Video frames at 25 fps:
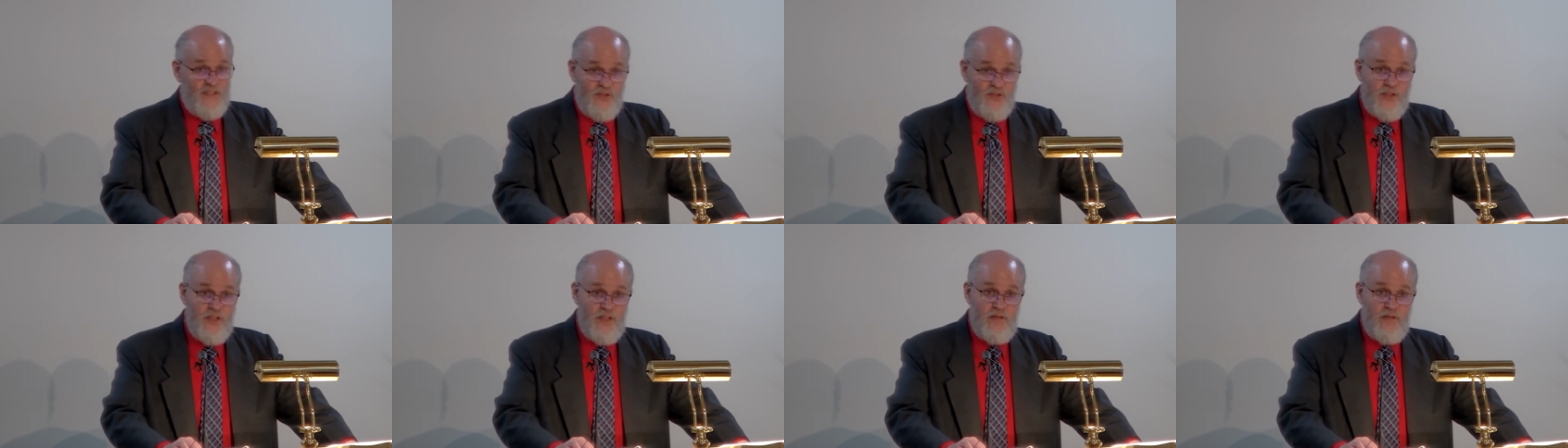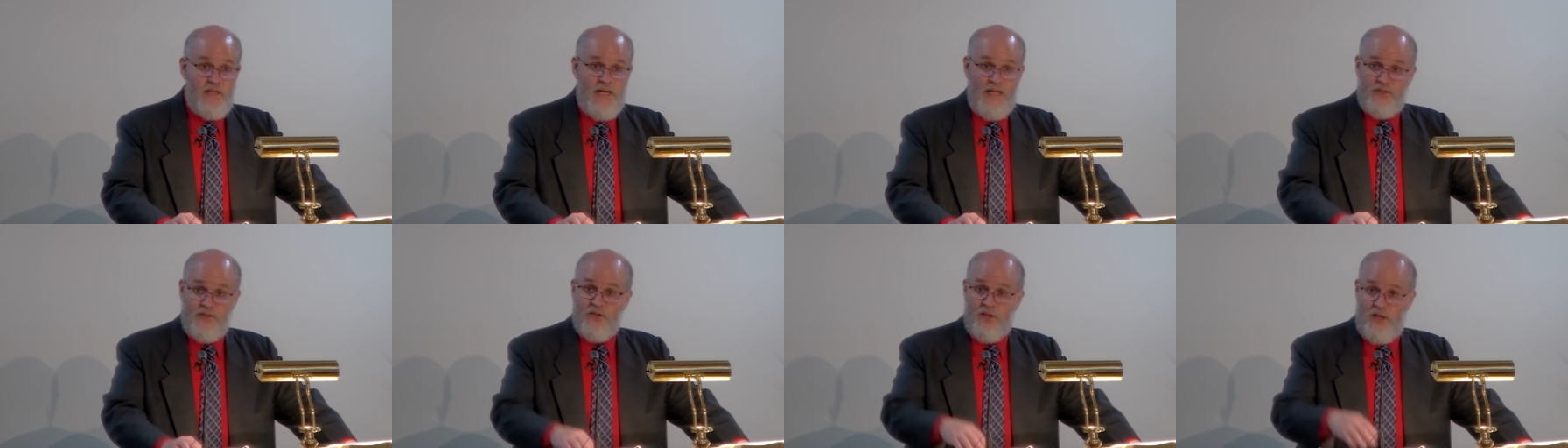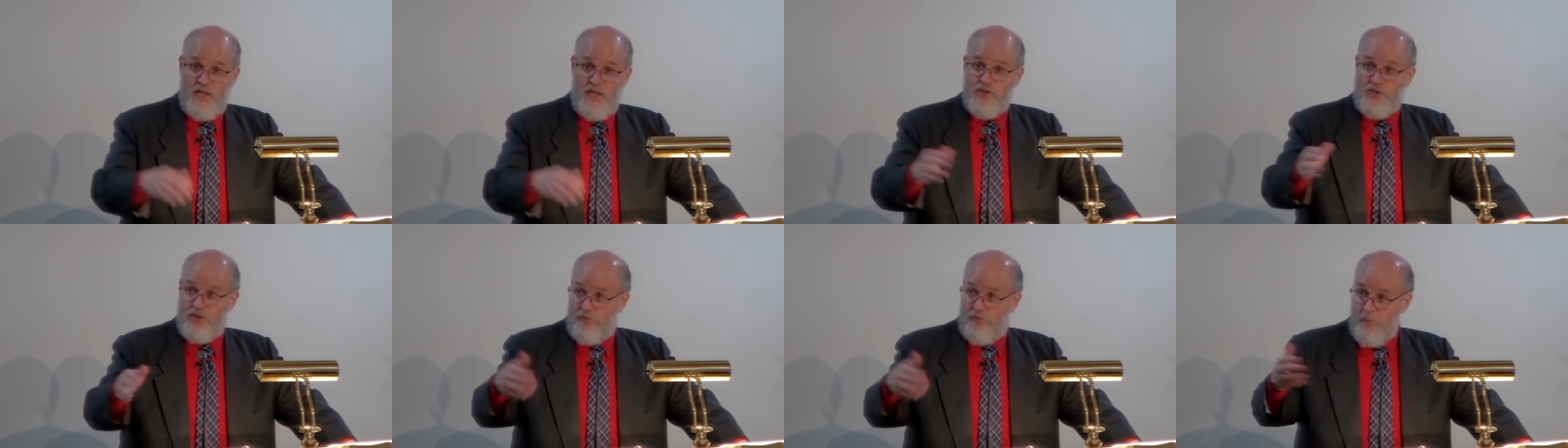That's the
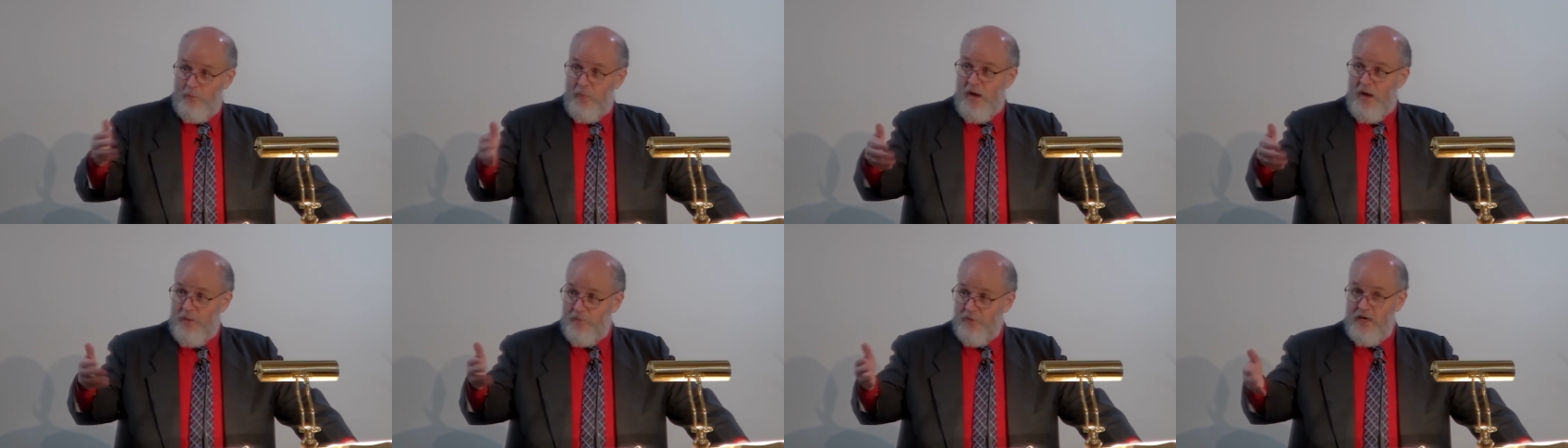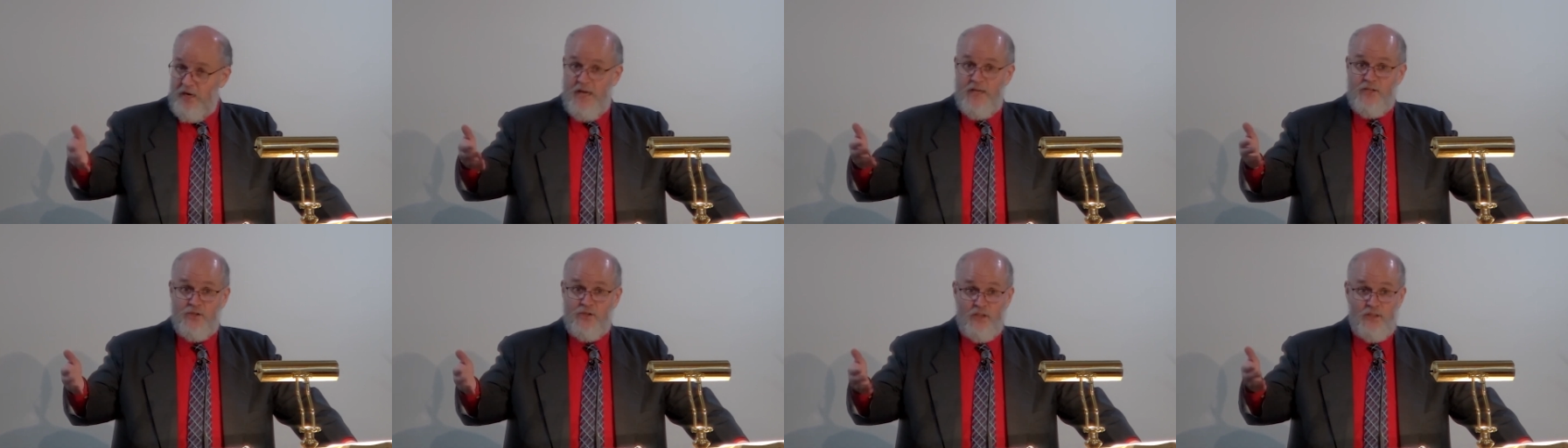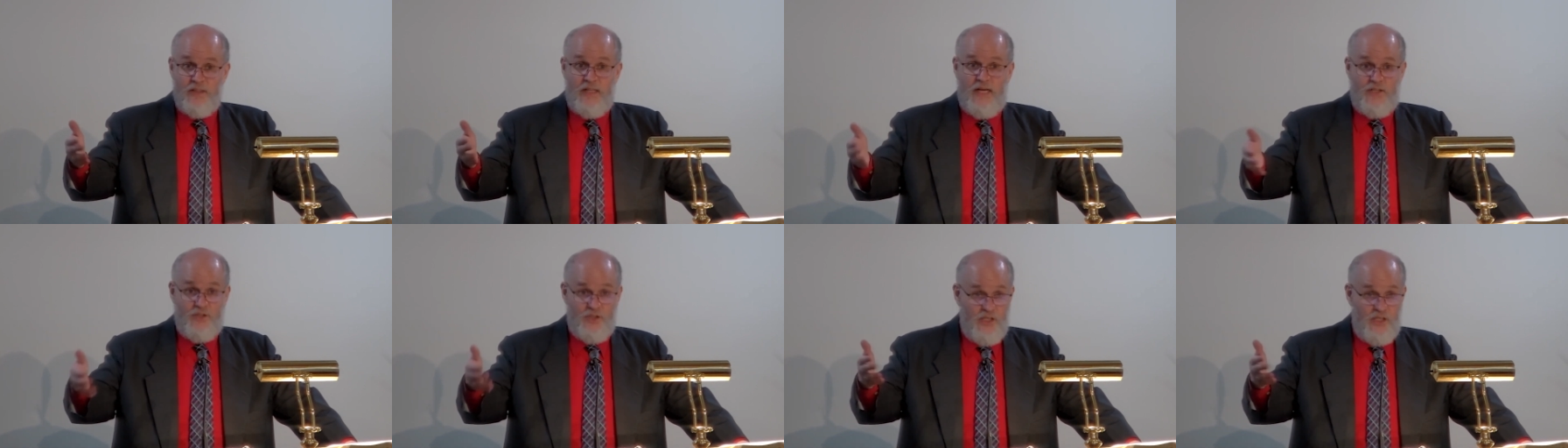desolation of
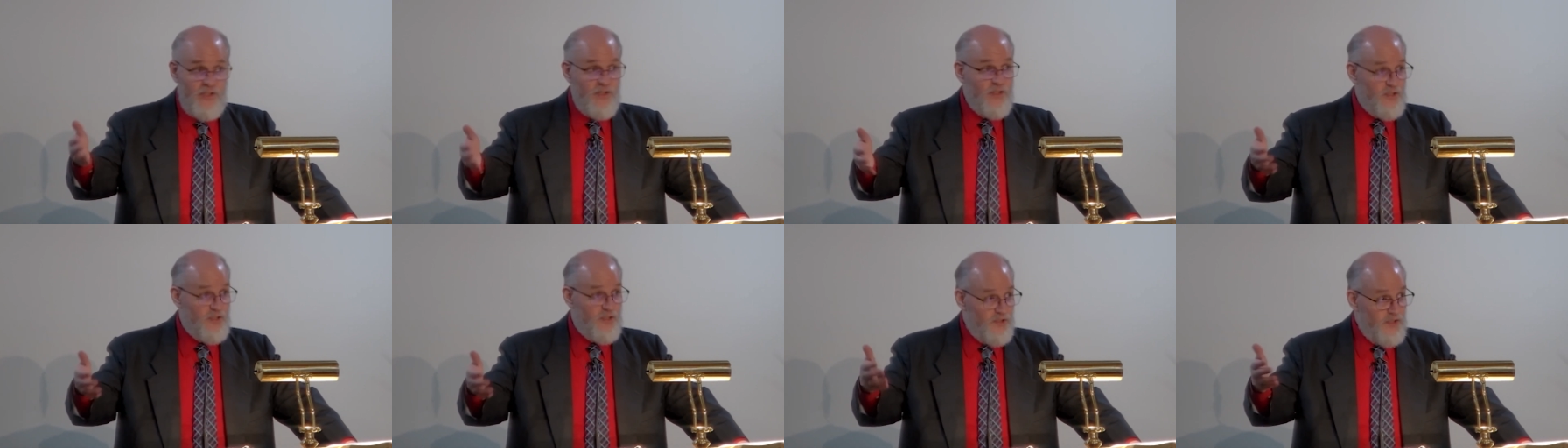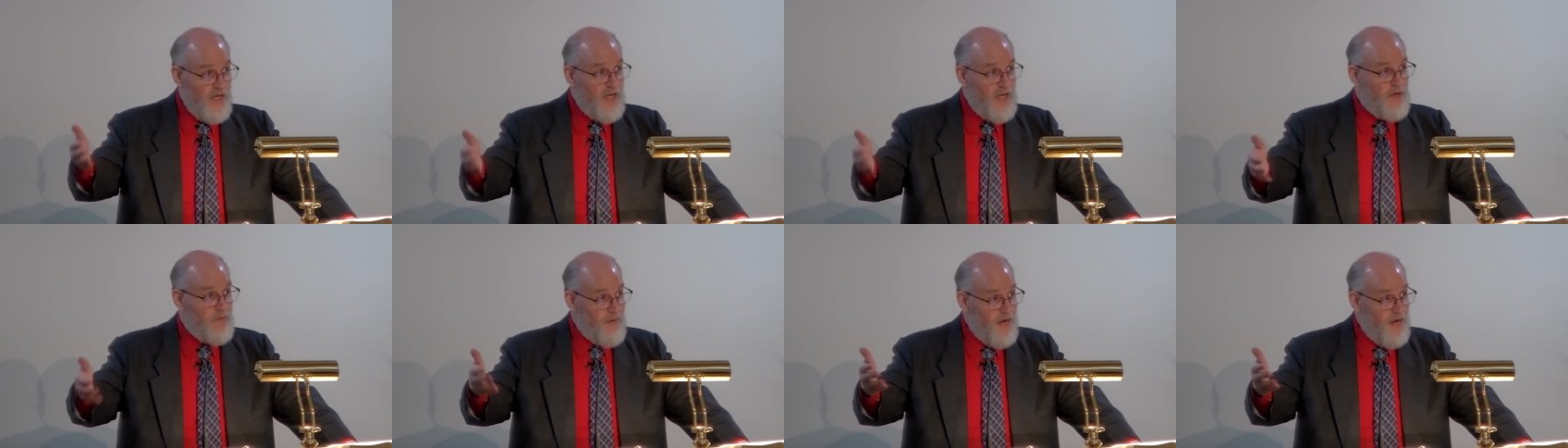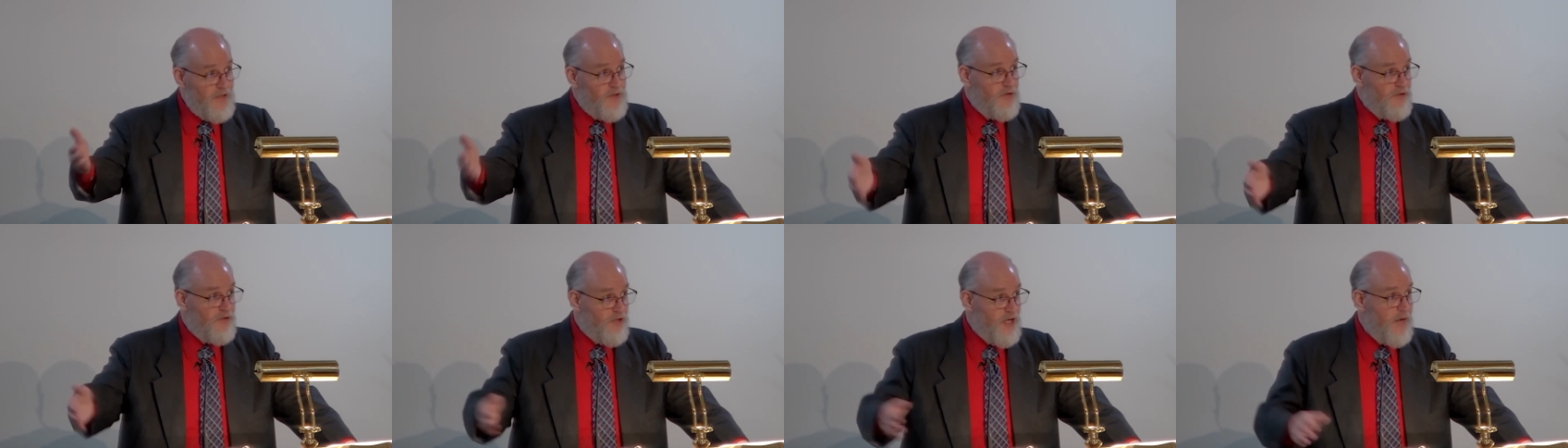abomination that Jesus said in
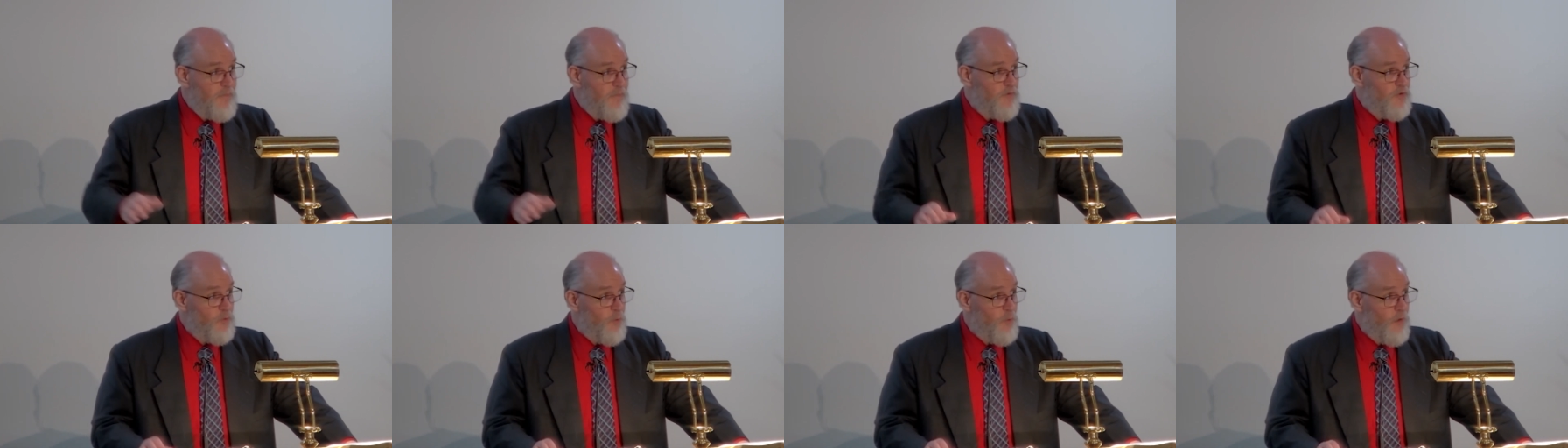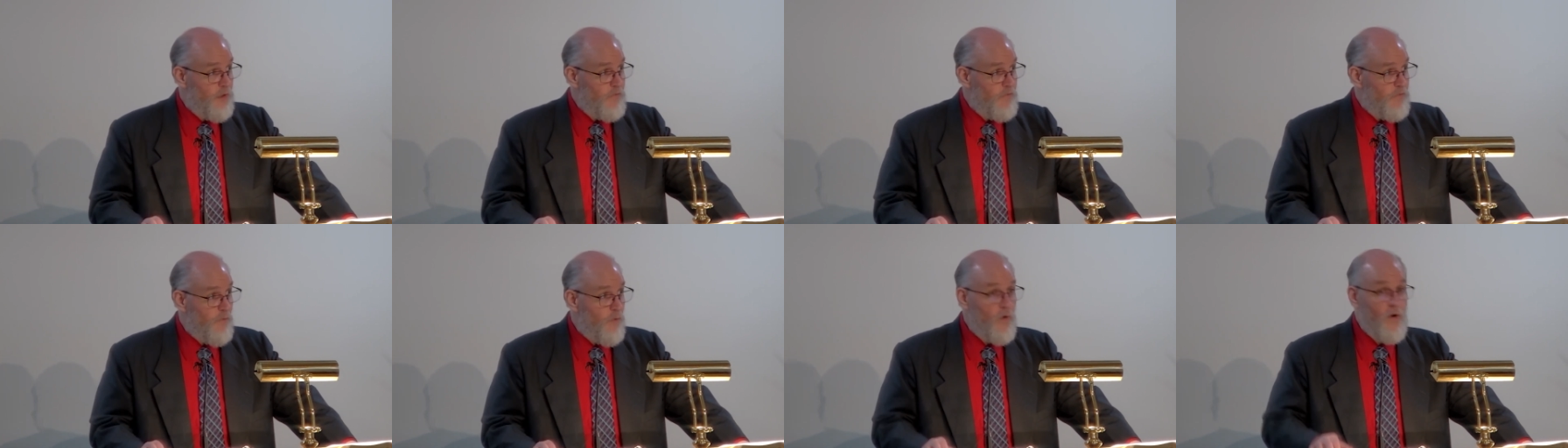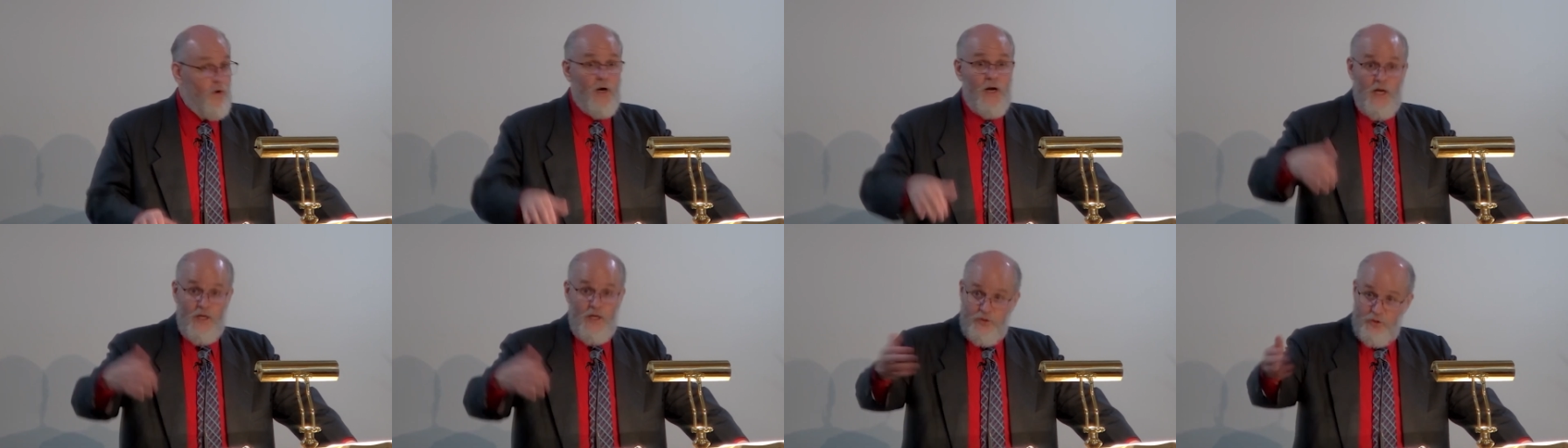Matthew chapter
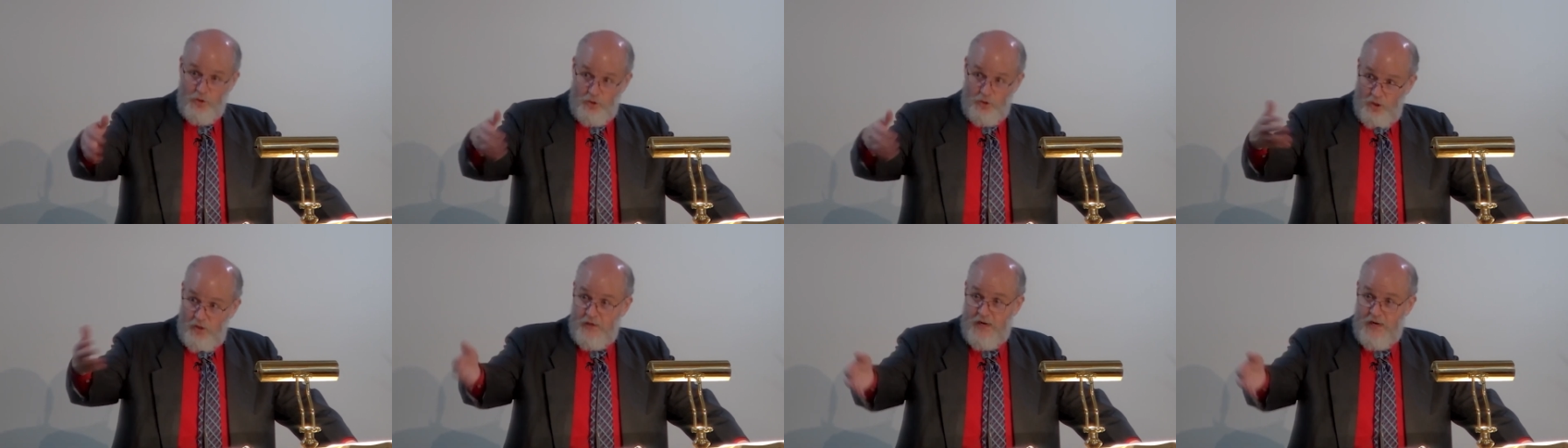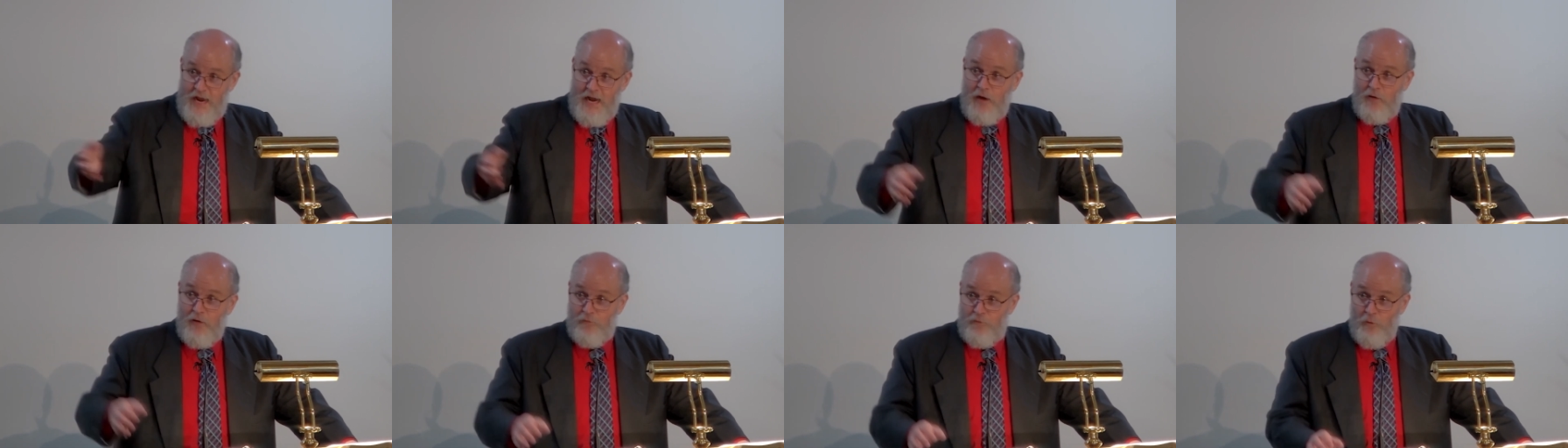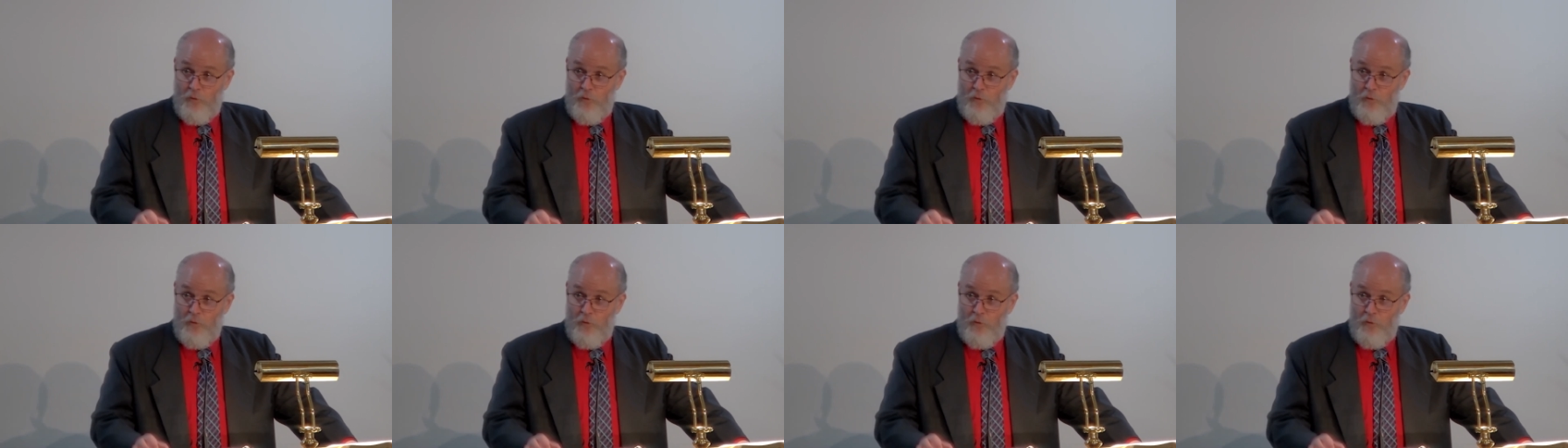24 to look out